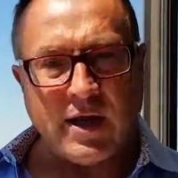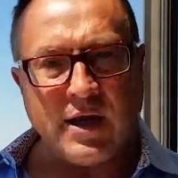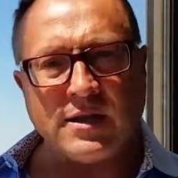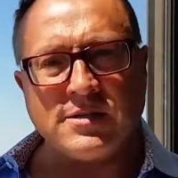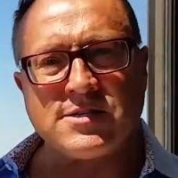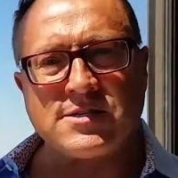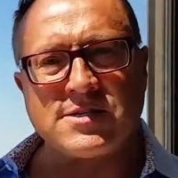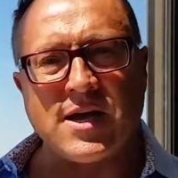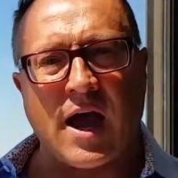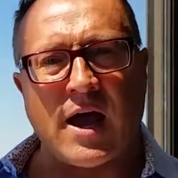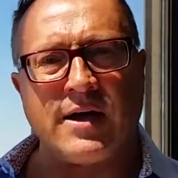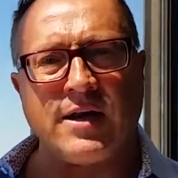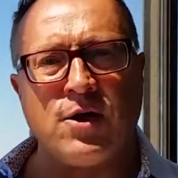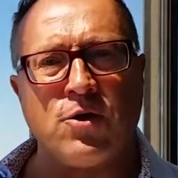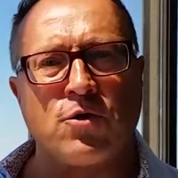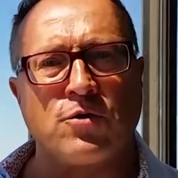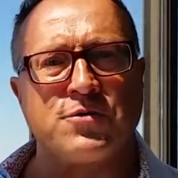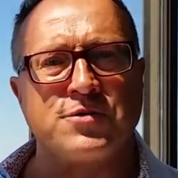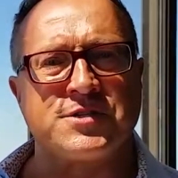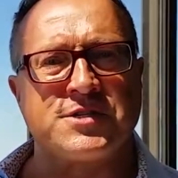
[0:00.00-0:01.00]
Inside
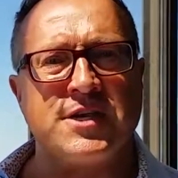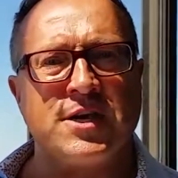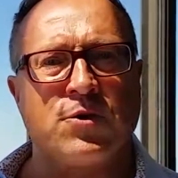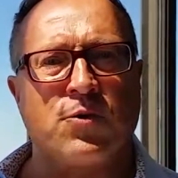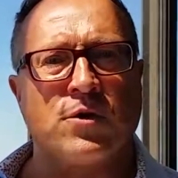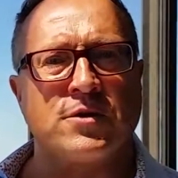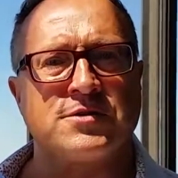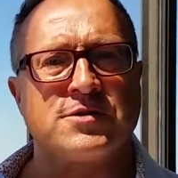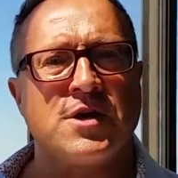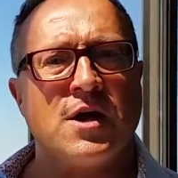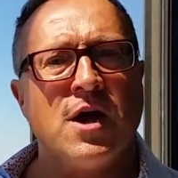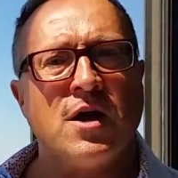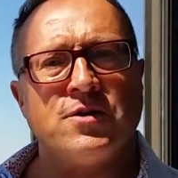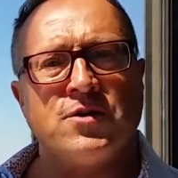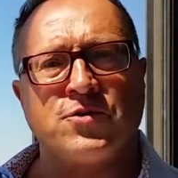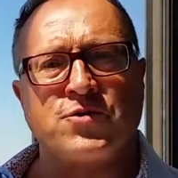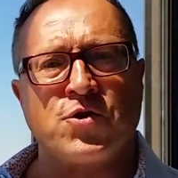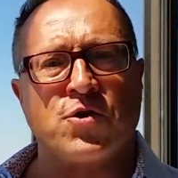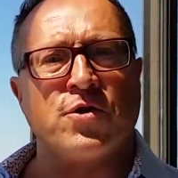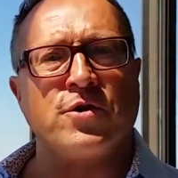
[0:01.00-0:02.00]
here are the secrets
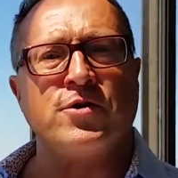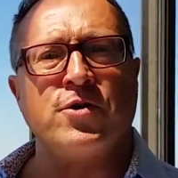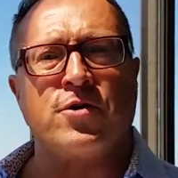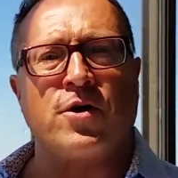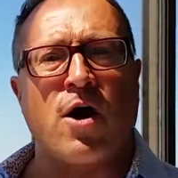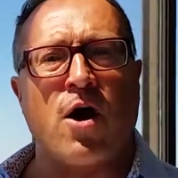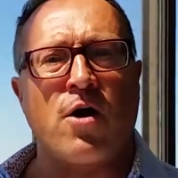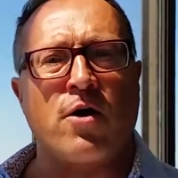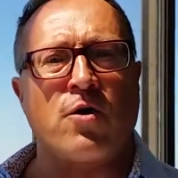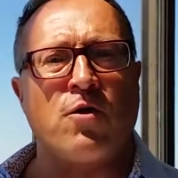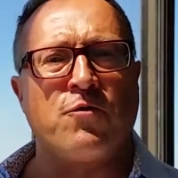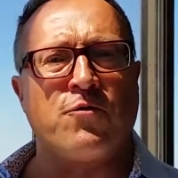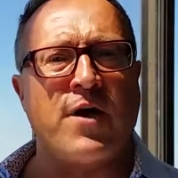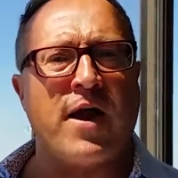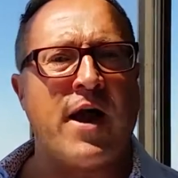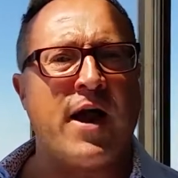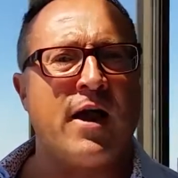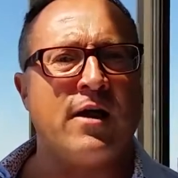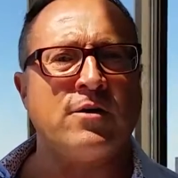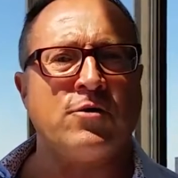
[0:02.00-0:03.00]
to turn your cargo
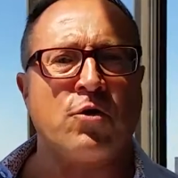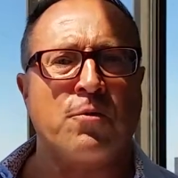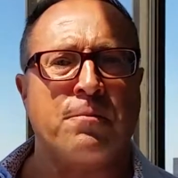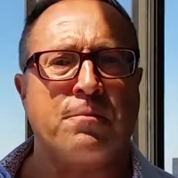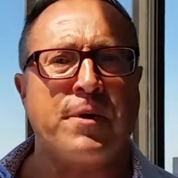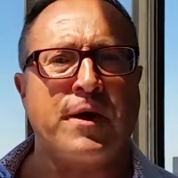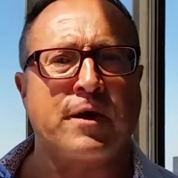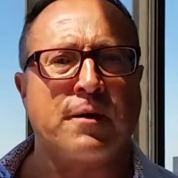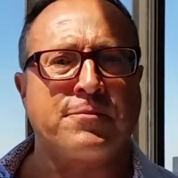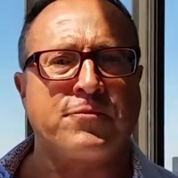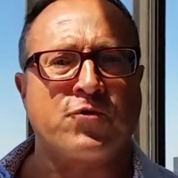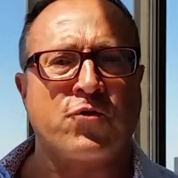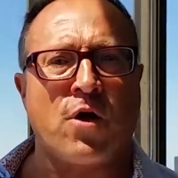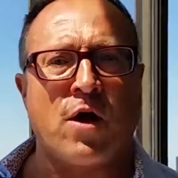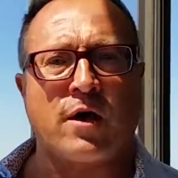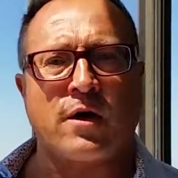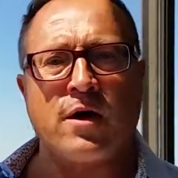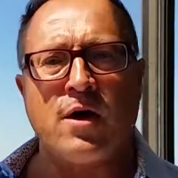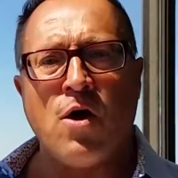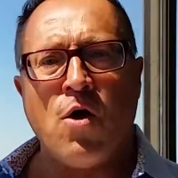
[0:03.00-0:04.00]
van, your pickup
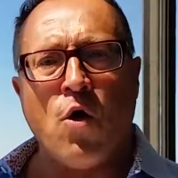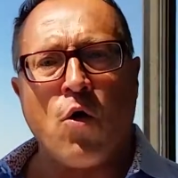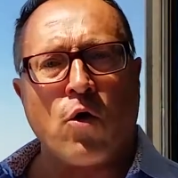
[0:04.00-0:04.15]
truck,